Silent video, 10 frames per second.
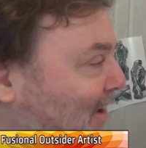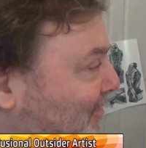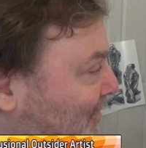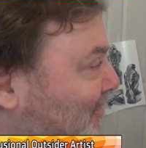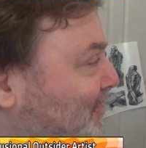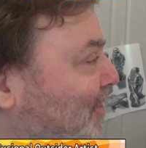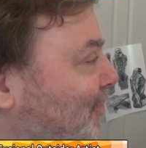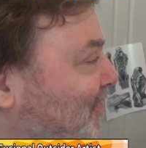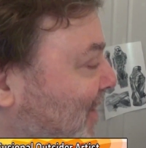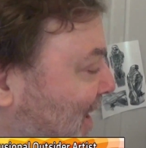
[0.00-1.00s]
So let's go with
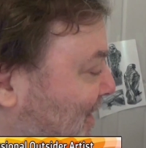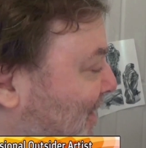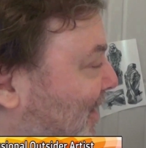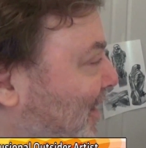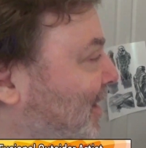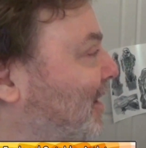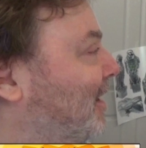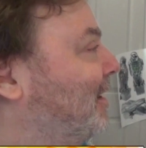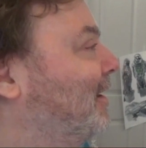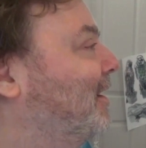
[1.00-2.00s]
that.
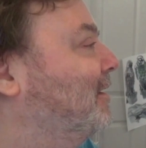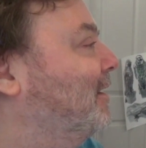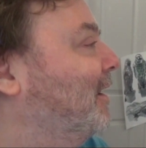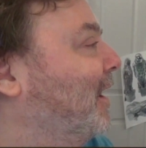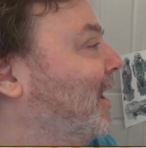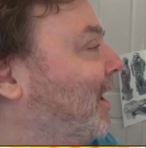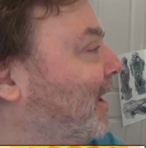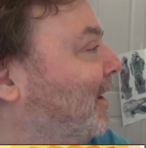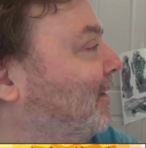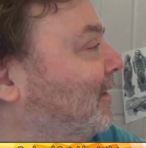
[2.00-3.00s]

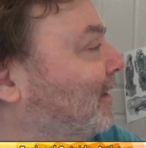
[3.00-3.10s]
And